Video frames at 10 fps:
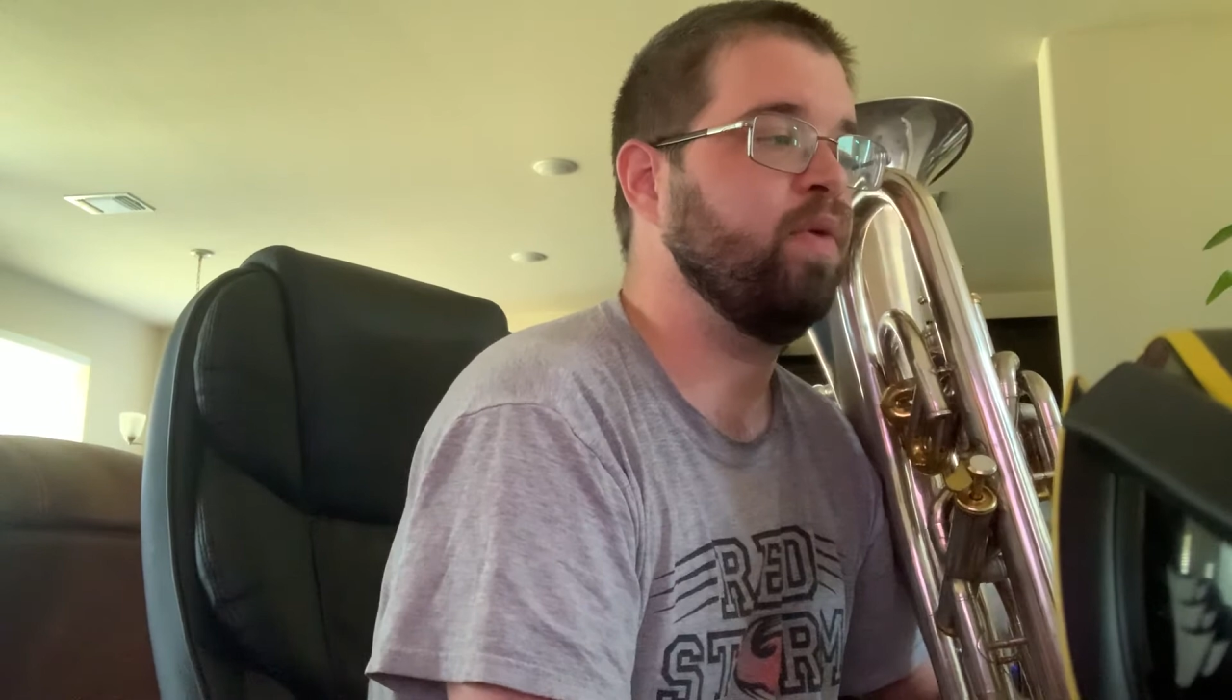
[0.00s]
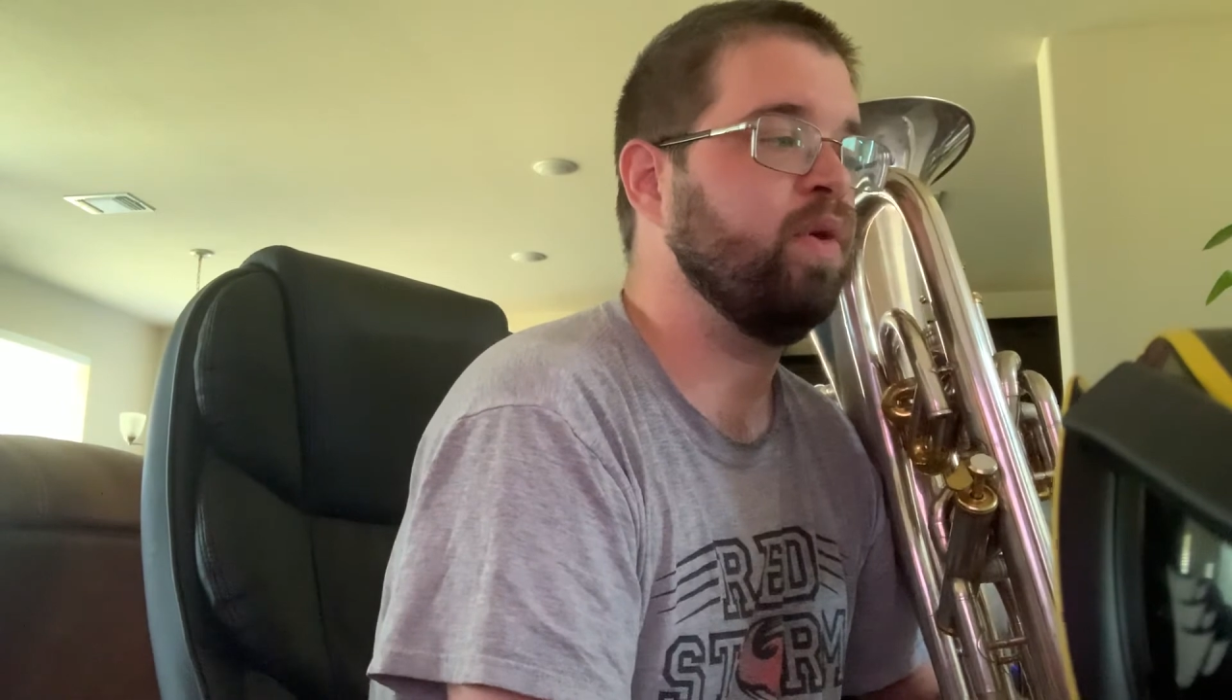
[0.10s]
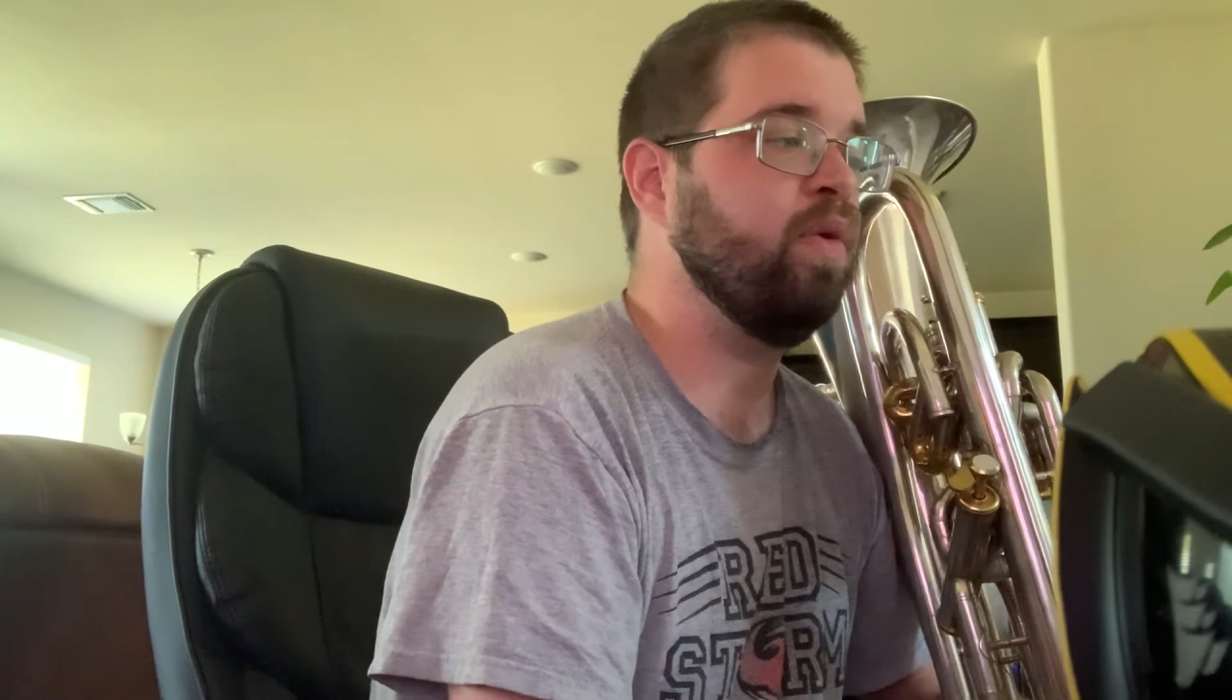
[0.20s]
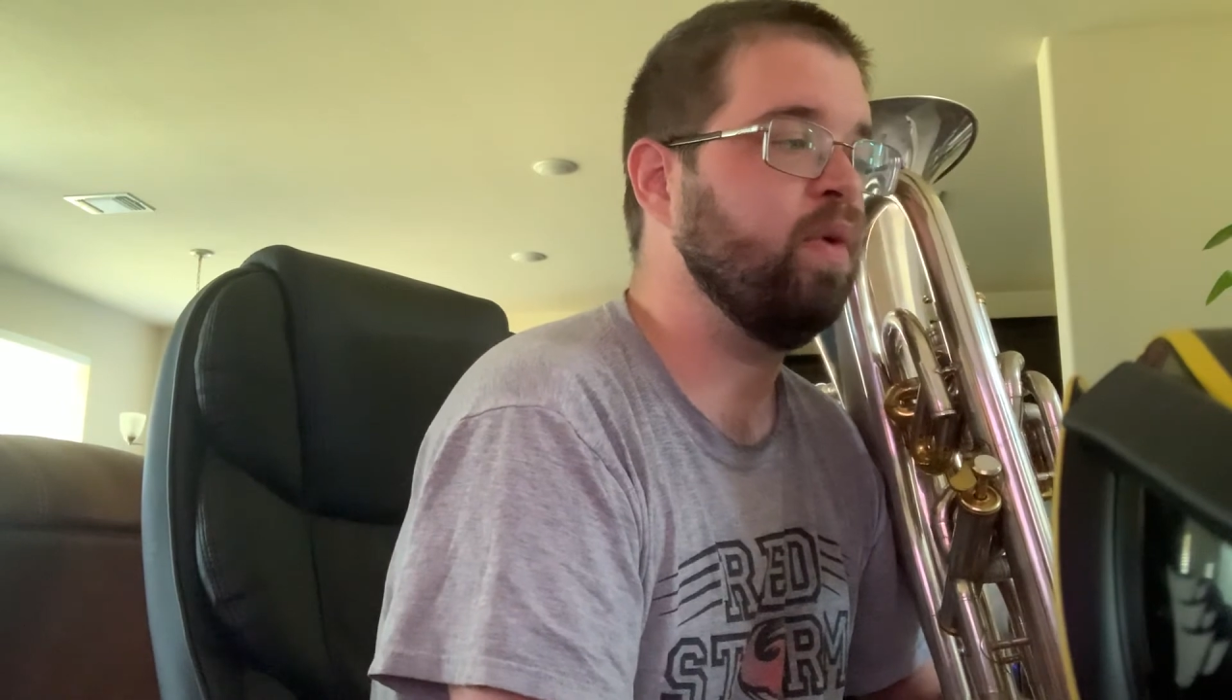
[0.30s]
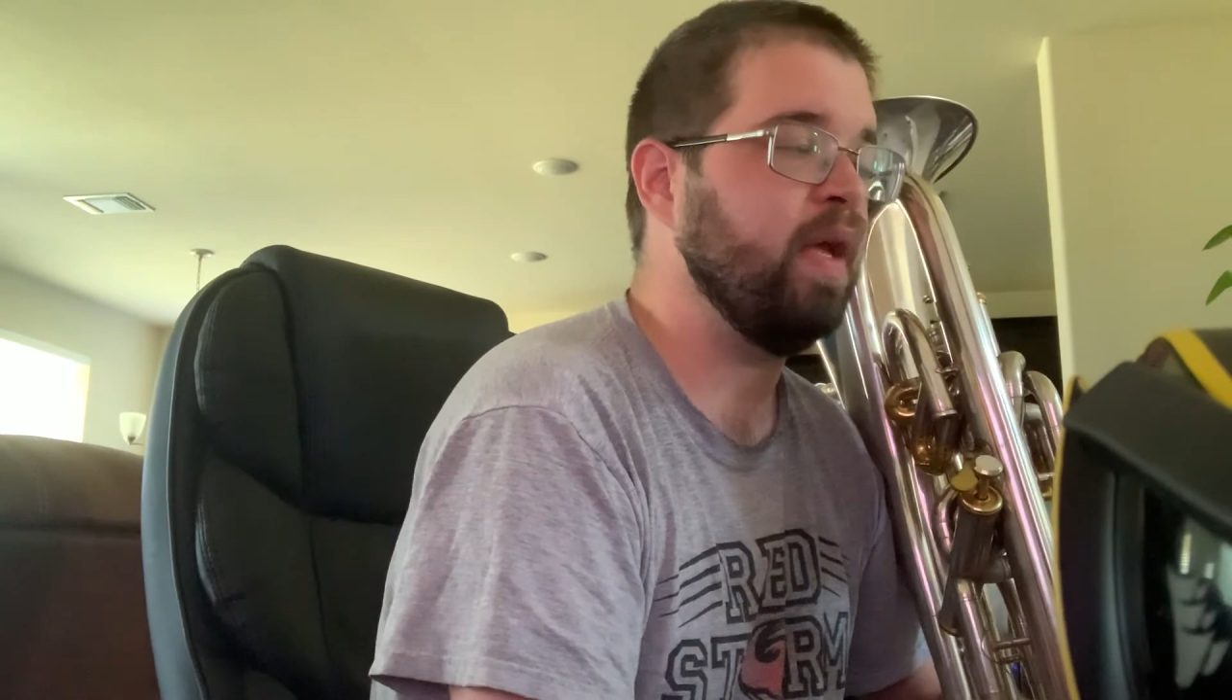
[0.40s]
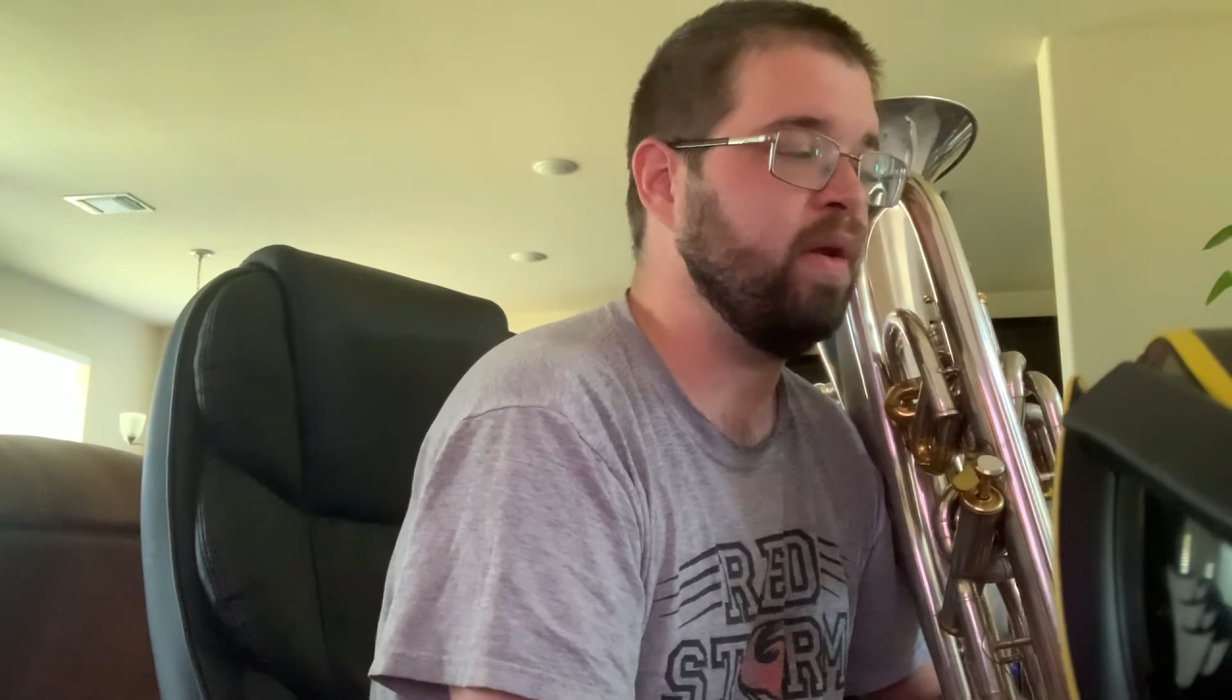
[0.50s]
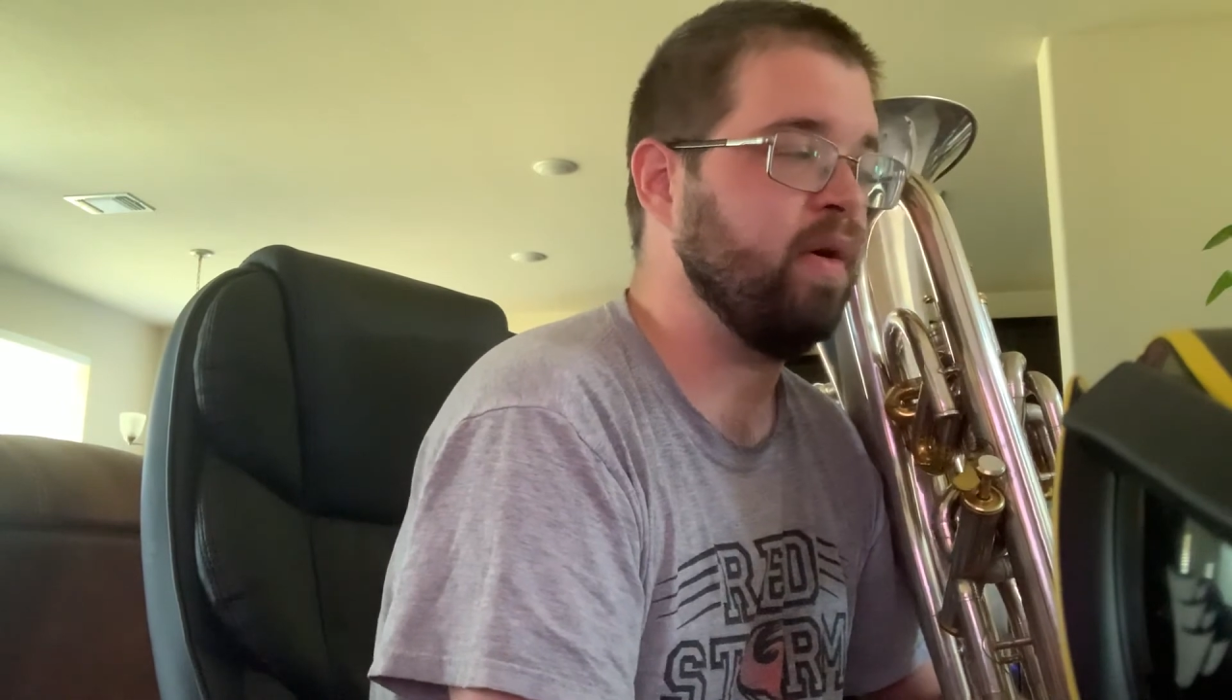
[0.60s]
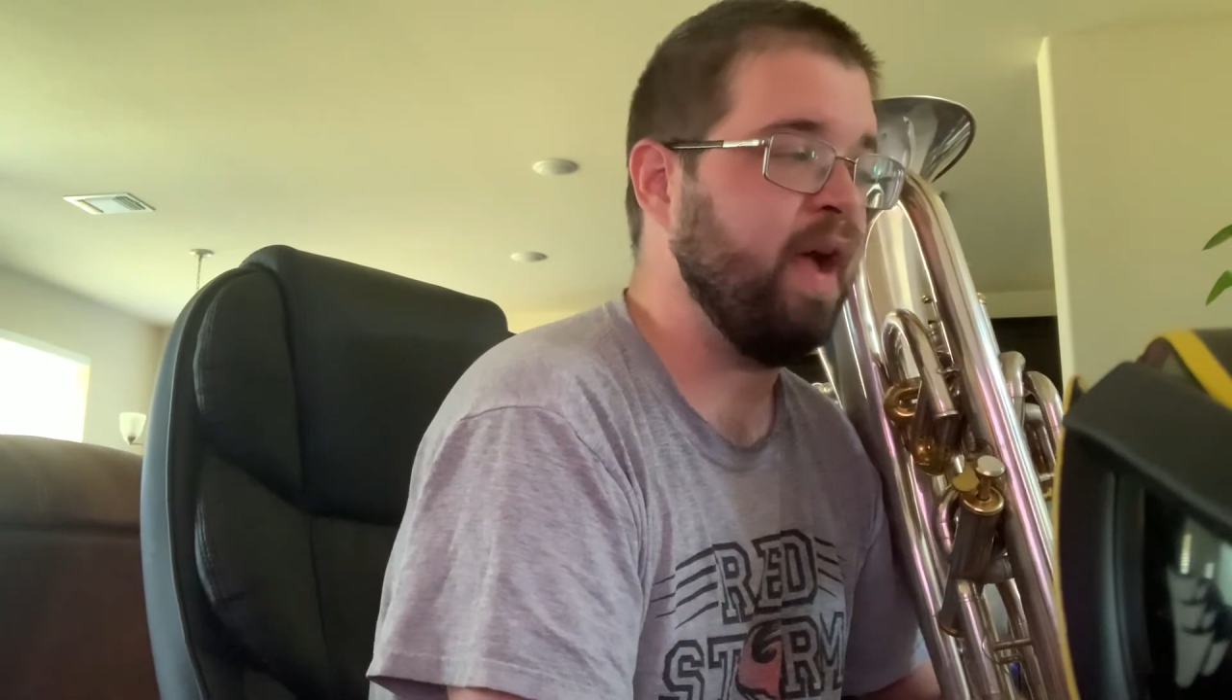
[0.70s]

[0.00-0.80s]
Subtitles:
do get your